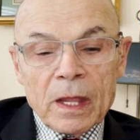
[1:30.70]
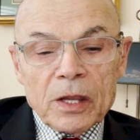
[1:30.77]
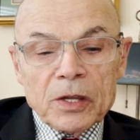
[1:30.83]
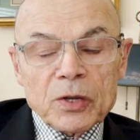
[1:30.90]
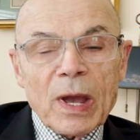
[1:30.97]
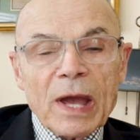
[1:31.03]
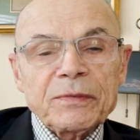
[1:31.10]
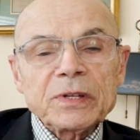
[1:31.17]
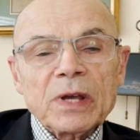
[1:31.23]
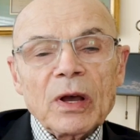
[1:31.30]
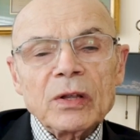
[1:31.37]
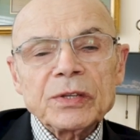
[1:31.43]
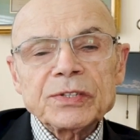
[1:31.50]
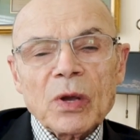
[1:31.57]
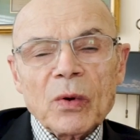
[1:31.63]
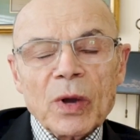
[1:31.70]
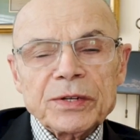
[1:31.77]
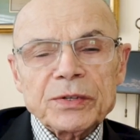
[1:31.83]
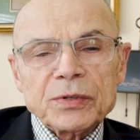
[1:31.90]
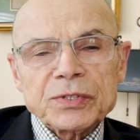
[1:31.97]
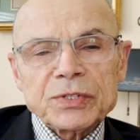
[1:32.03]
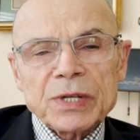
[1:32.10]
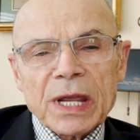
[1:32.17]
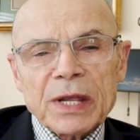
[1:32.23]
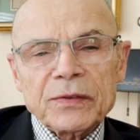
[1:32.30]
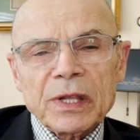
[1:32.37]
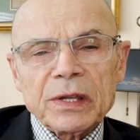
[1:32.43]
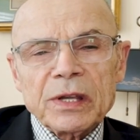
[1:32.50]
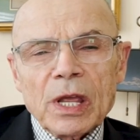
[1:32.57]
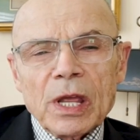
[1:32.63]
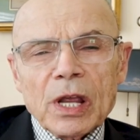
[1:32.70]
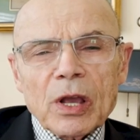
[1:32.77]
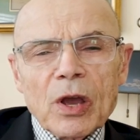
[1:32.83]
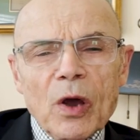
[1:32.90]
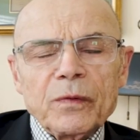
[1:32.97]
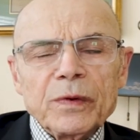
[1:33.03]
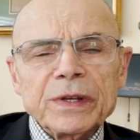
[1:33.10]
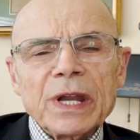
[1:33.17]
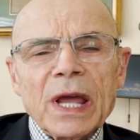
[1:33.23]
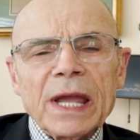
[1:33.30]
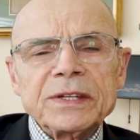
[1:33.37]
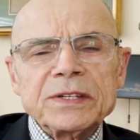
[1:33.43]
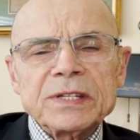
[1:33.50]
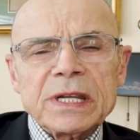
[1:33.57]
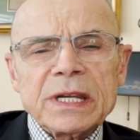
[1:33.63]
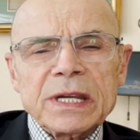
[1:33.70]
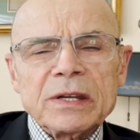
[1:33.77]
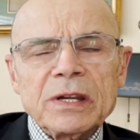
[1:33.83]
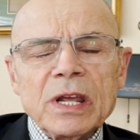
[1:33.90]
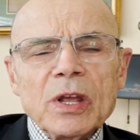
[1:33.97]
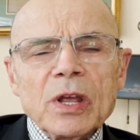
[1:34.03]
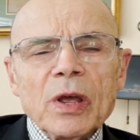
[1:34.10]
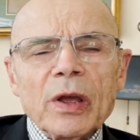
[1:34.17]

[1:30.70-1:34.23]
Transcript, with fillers: You have to also understand that COVID-19